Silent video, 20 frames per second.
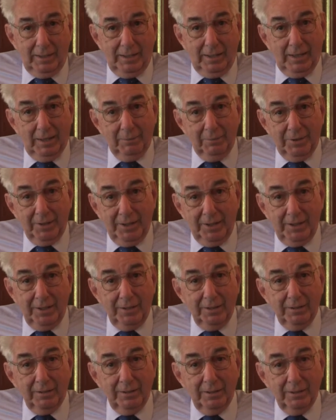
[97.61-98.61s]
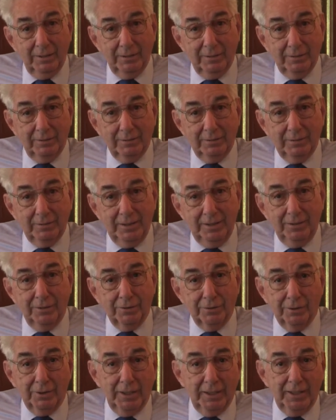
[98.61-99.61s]
I'm thinking
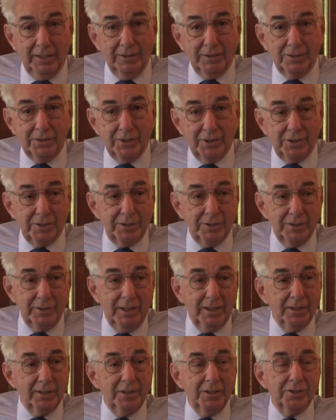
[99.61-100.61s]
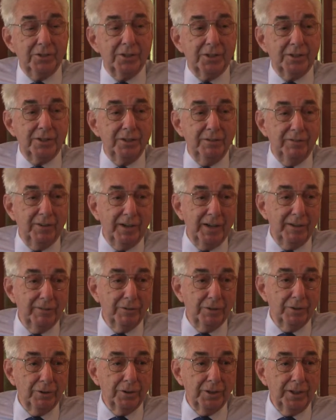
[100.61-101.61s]
either late 1965 or
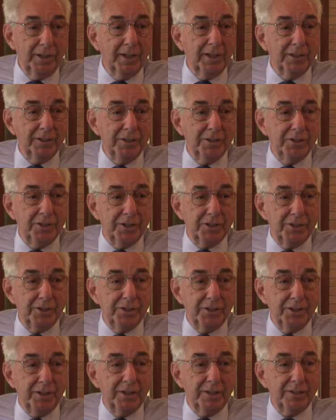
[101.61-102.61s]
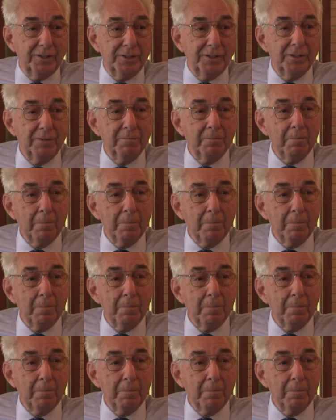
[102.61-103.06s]
early 1966.